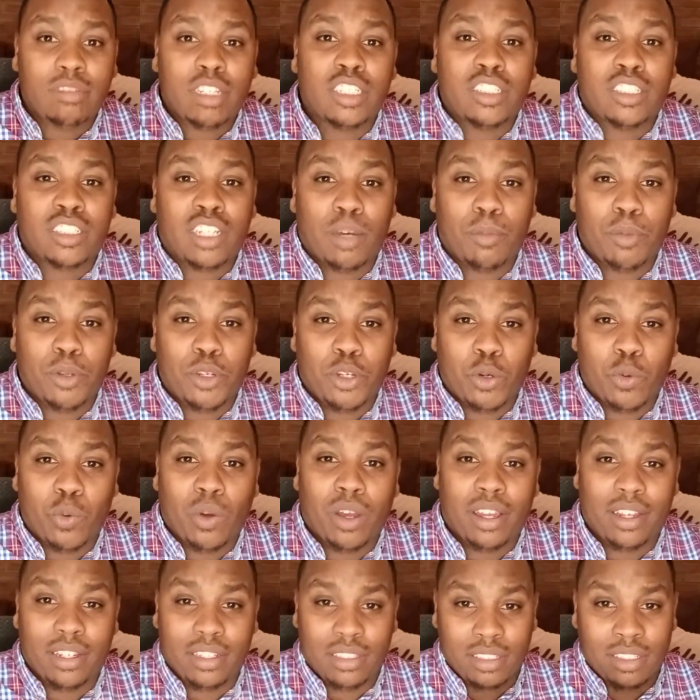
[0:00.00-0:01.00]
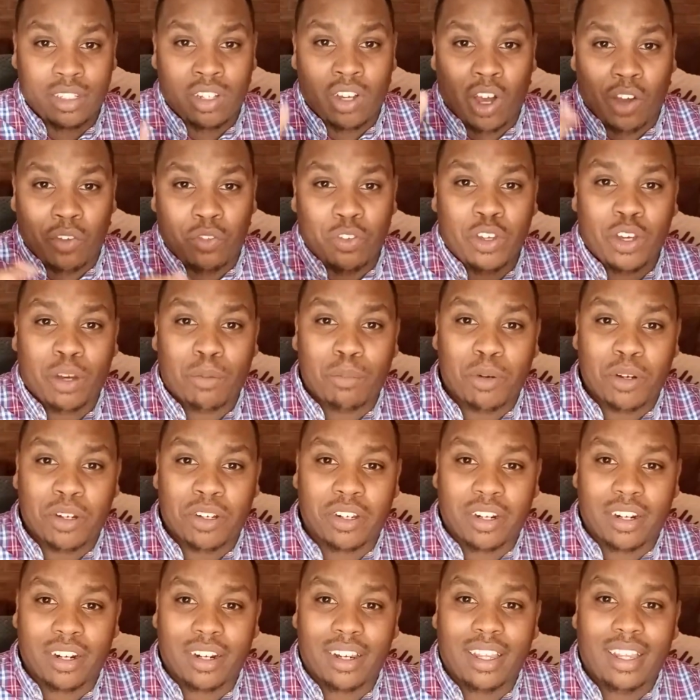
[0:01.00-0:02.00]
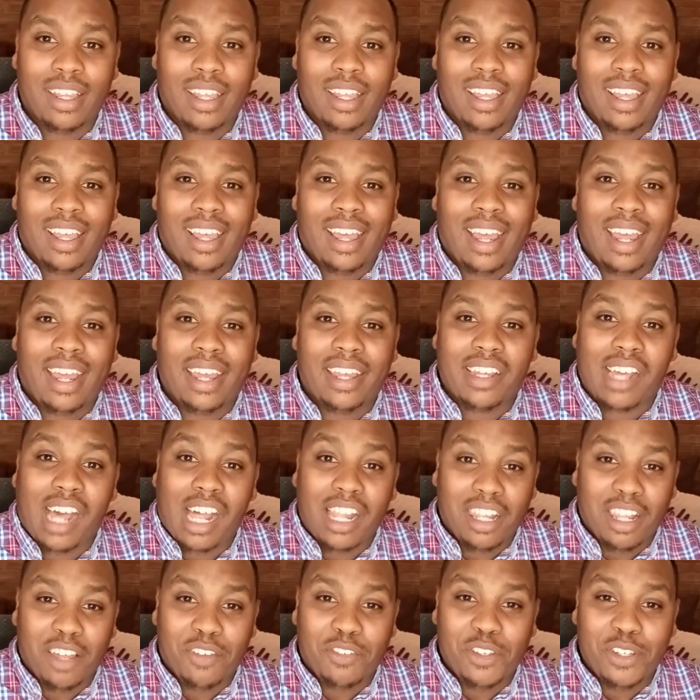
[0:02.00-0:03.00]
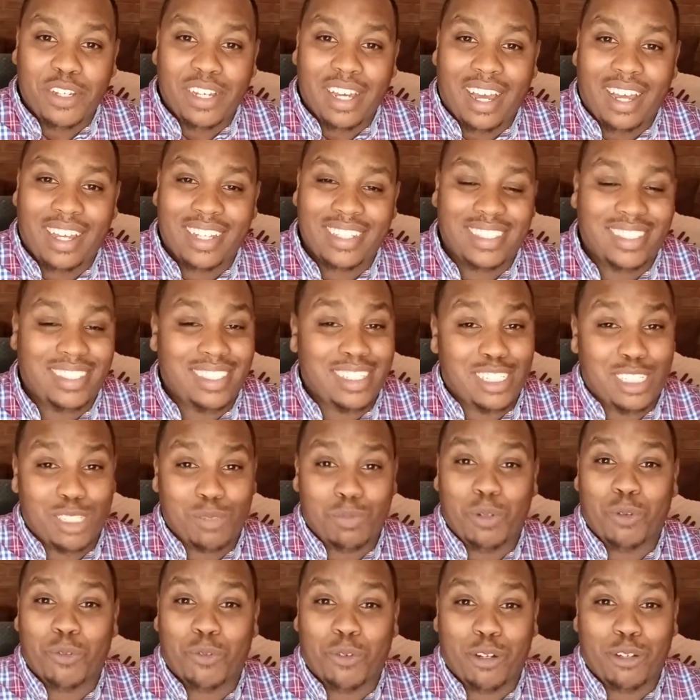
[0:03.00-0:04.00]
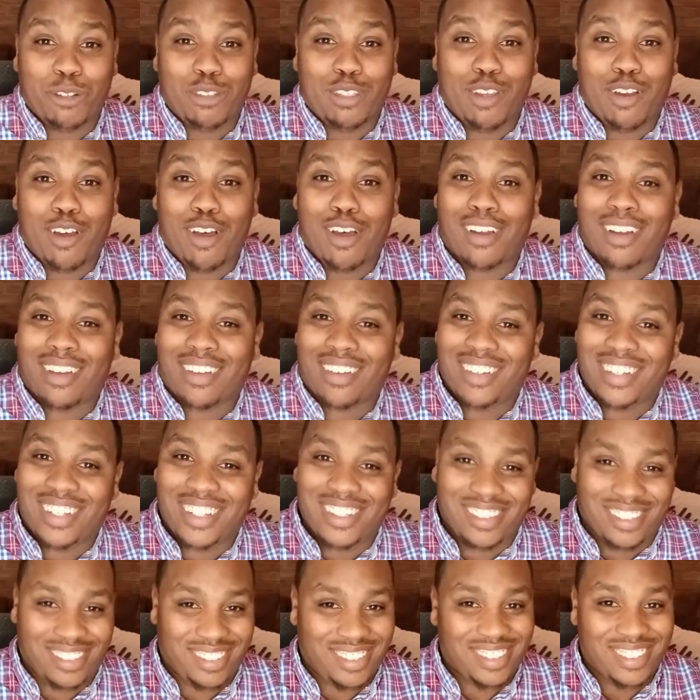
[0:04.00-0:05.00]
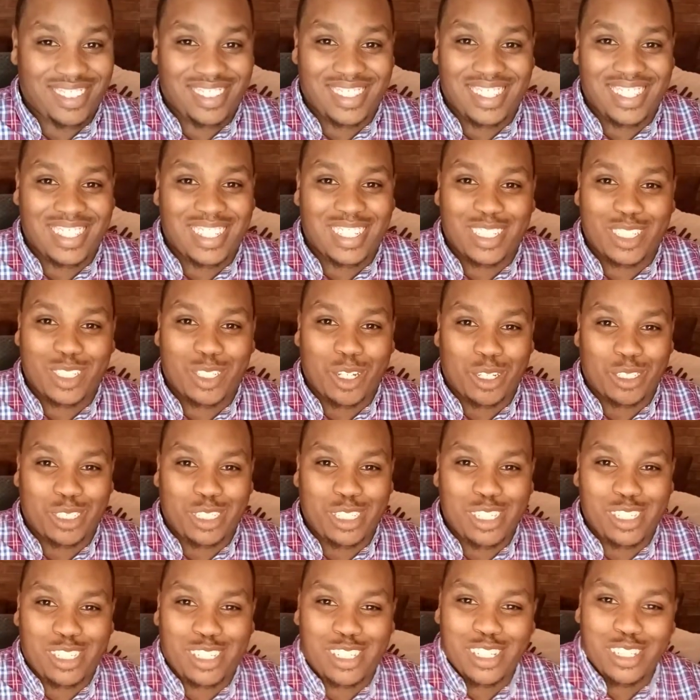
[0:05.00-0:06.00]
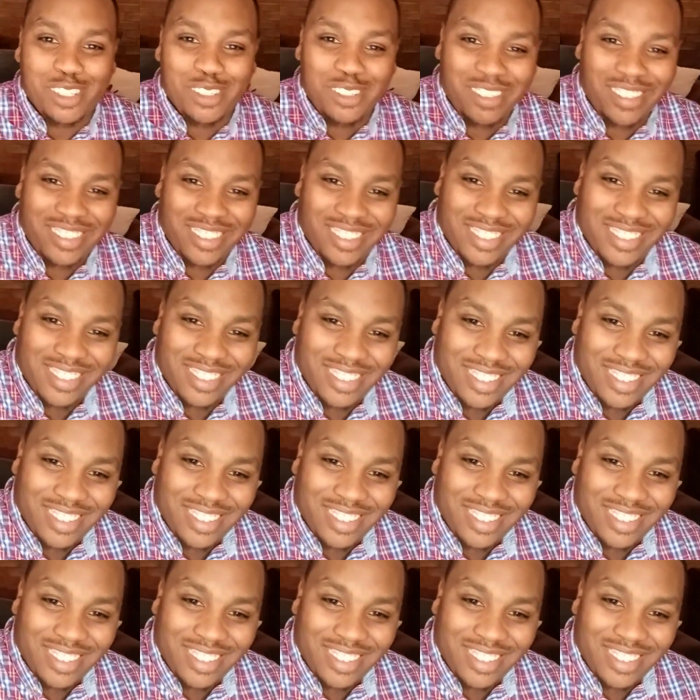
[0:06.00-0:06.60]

It's coming your way. Coffee on Booker. Hey, I love you guys. This has been Real Talk. Talk to you soon.